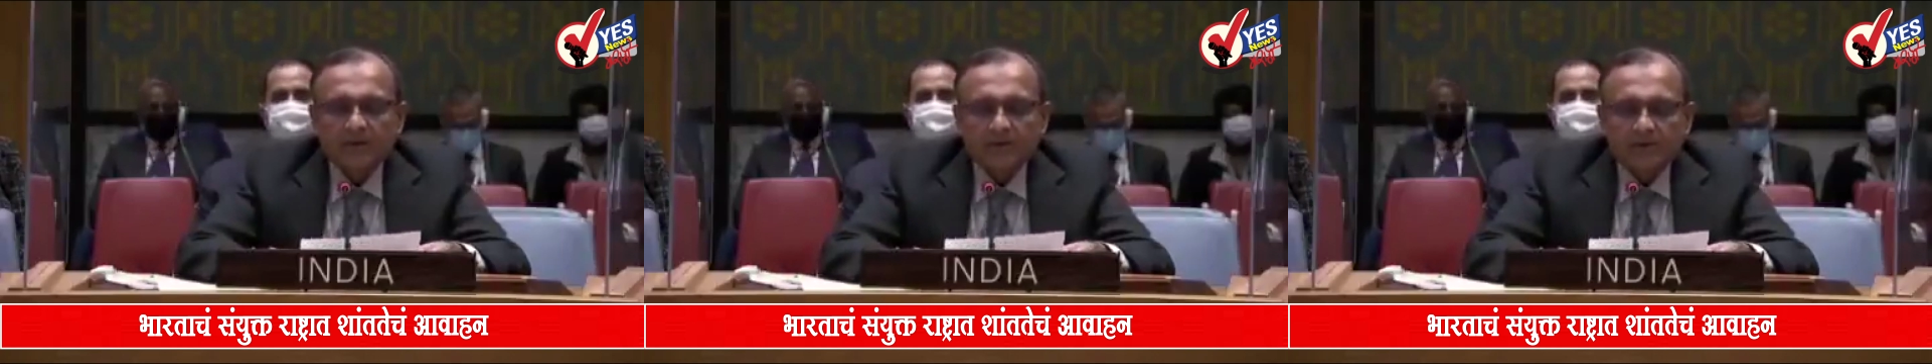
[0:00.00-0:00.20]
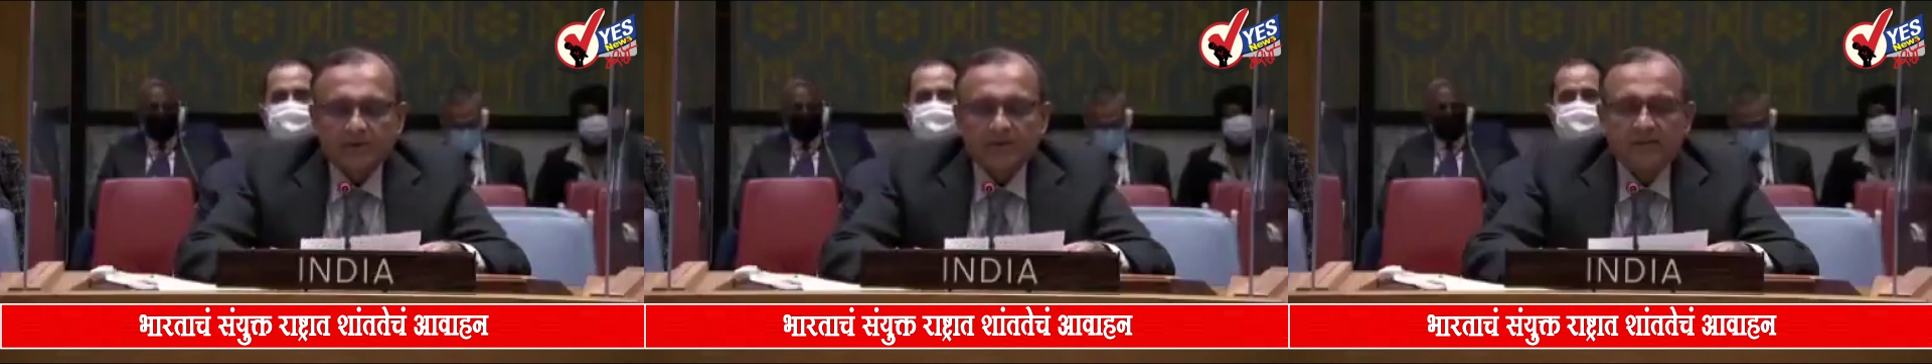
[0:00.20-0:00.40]

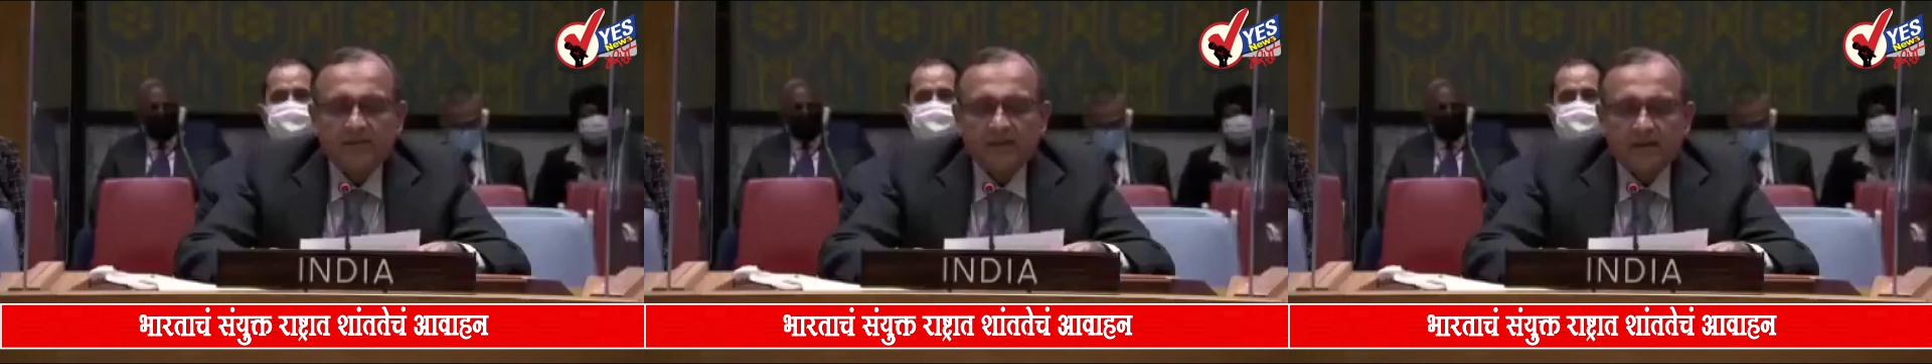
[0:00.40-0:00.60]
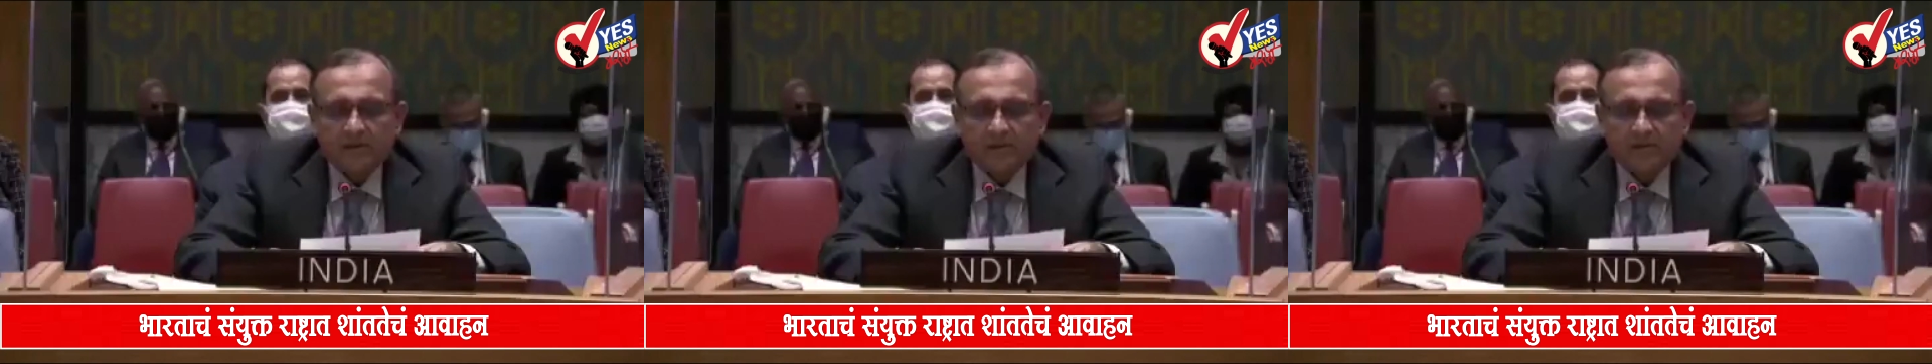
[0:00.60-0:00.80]

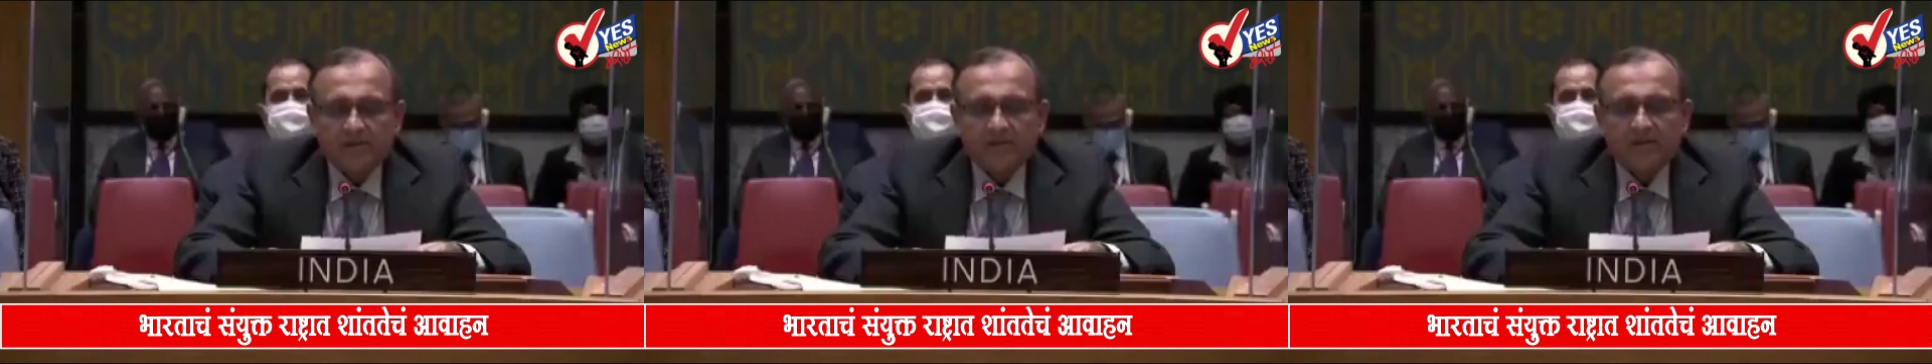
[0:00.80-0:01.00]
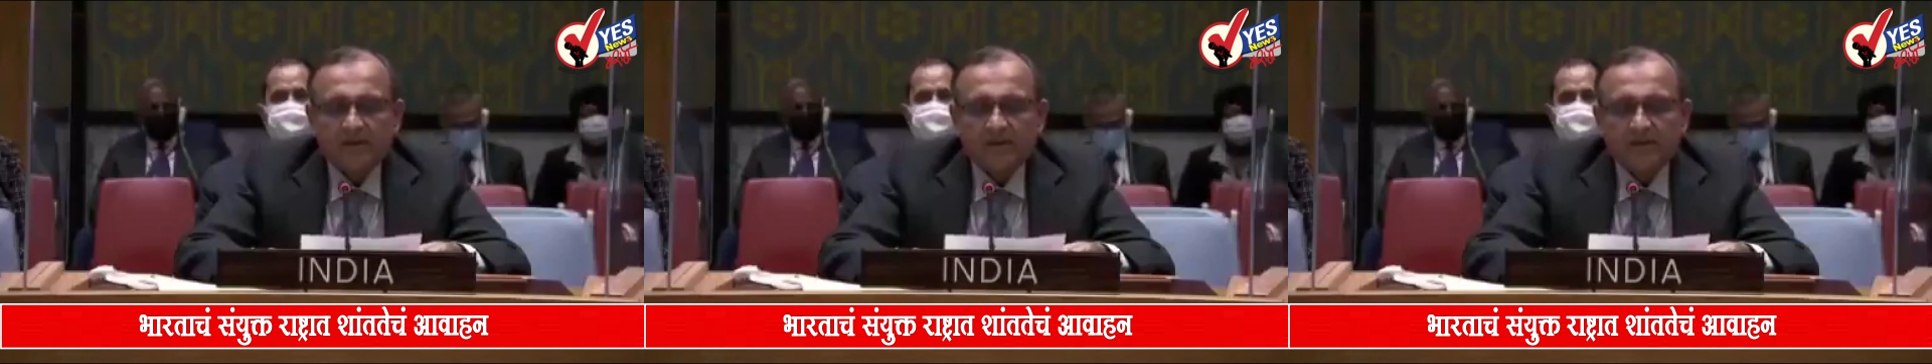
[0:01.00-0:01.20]

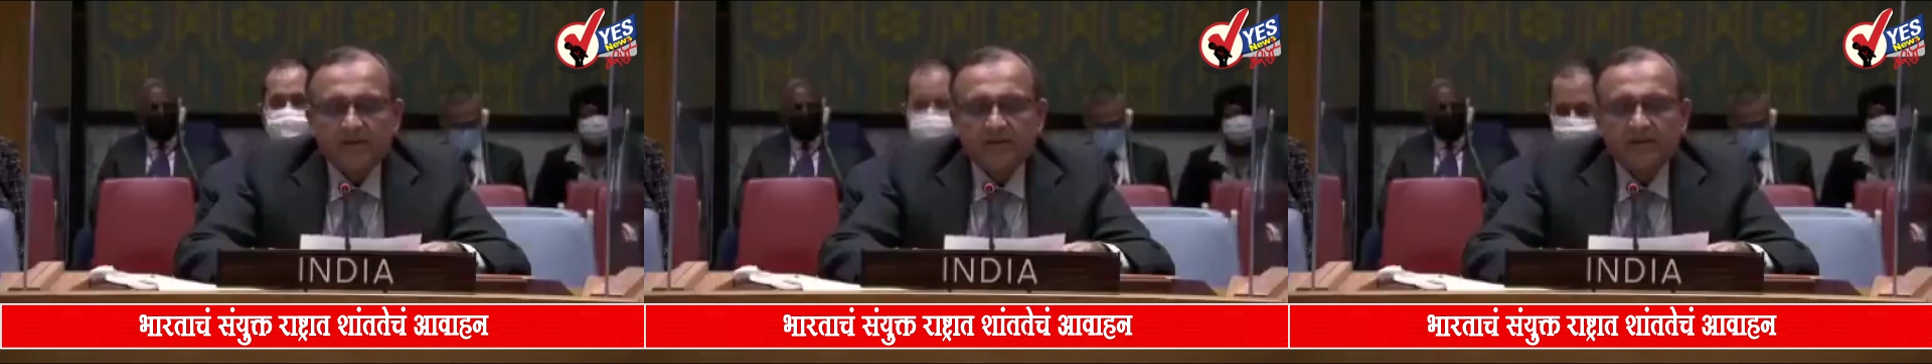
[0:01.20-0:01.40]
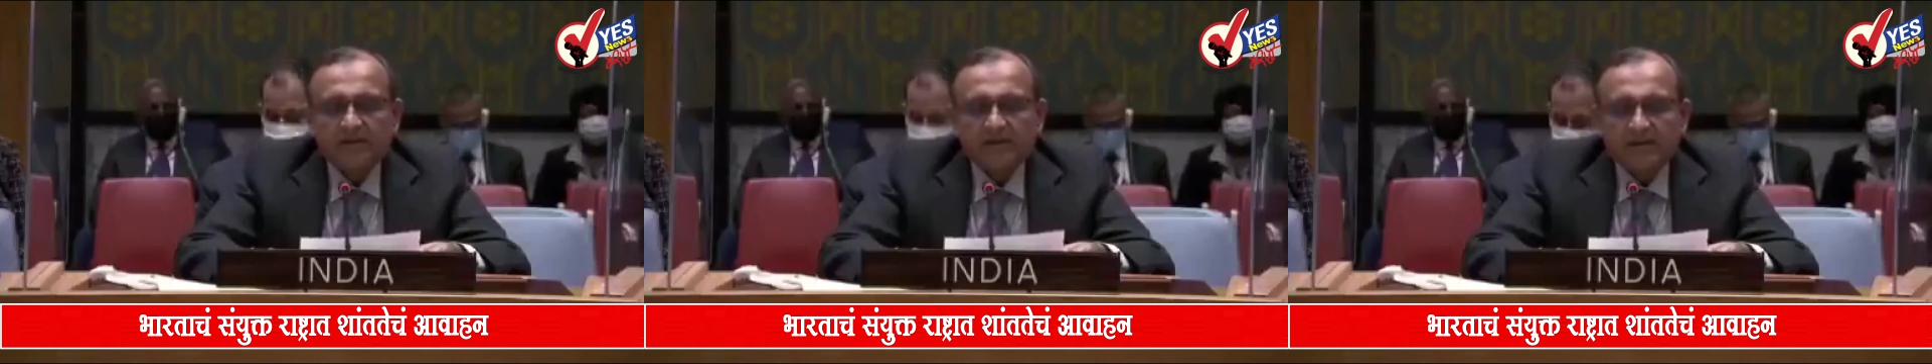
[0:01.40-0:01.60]
20,000
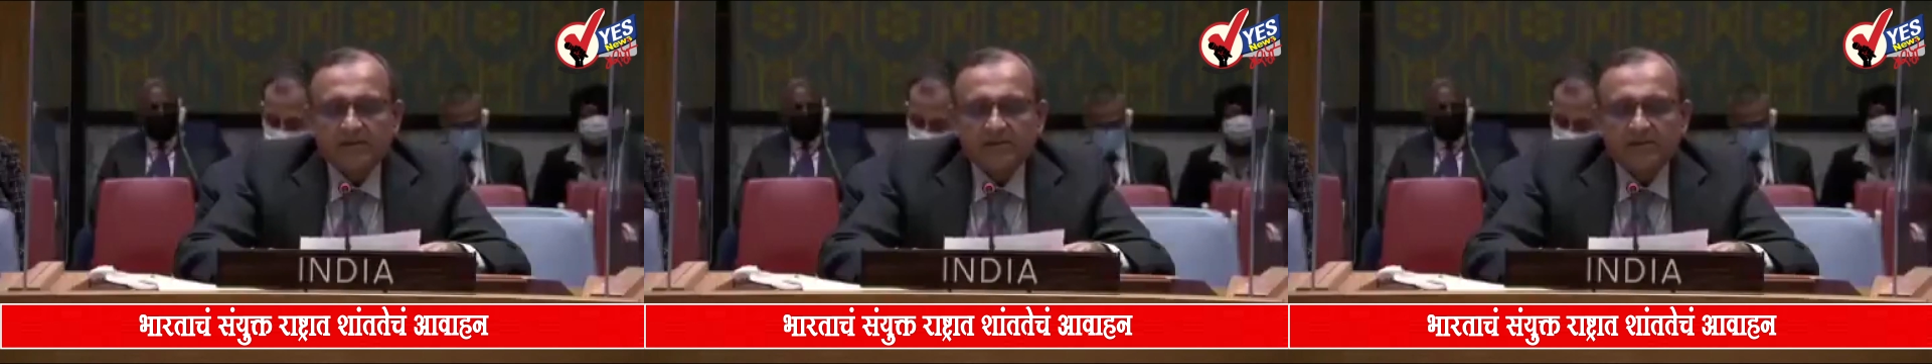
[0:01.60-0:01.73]
Indian